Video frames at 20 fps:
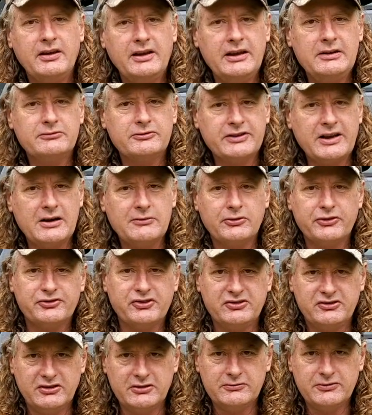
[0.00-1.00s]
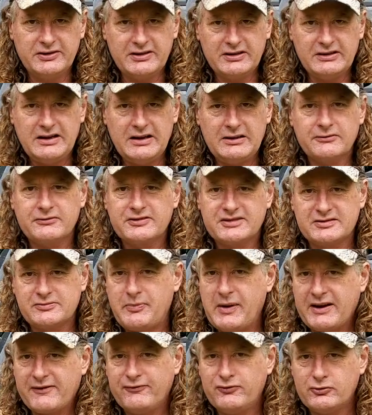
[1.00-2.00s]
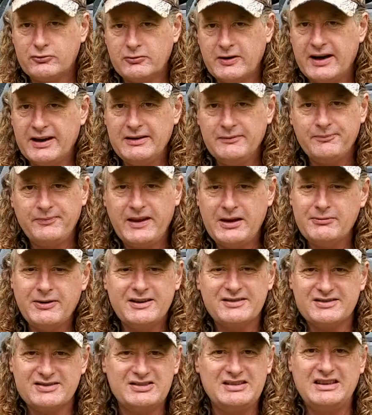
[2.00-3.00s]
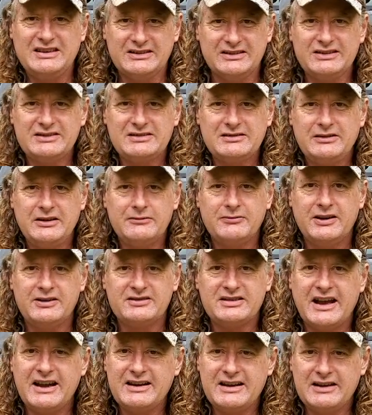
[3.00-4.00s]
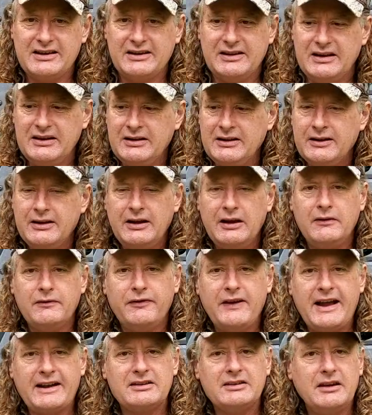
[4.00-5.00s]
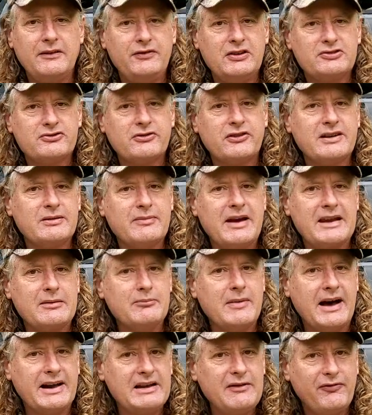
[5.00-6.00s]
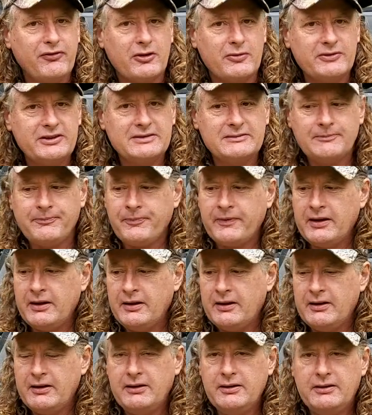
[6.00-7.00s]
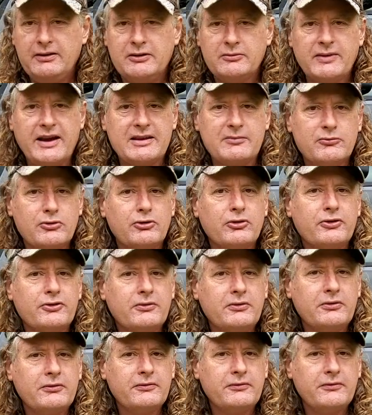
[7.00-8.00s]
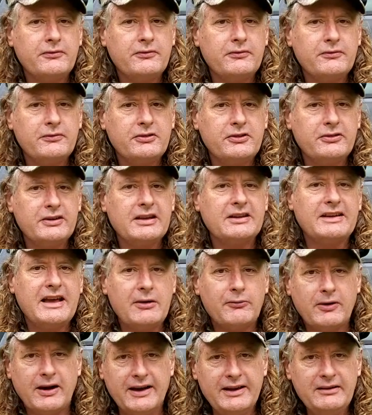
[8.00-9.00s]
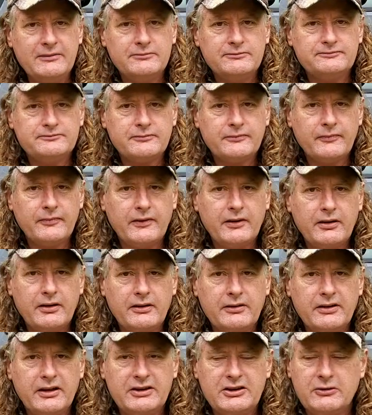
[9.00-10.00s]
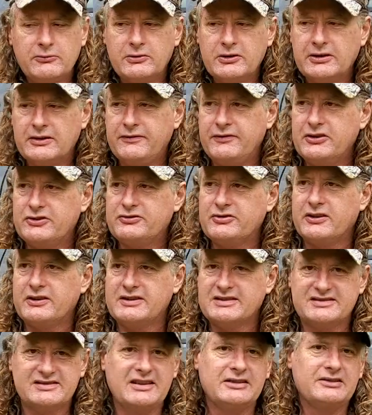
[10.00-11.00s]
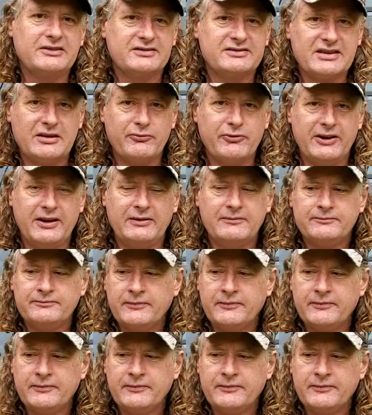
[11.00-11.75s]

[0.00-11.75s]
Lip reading: He will know what to do with it in a respectful way. He won't steal it, he won't take anything. In fact, if you're trying to make money from it, you'll make more doing it that way than you will if you try to sell it somewhere.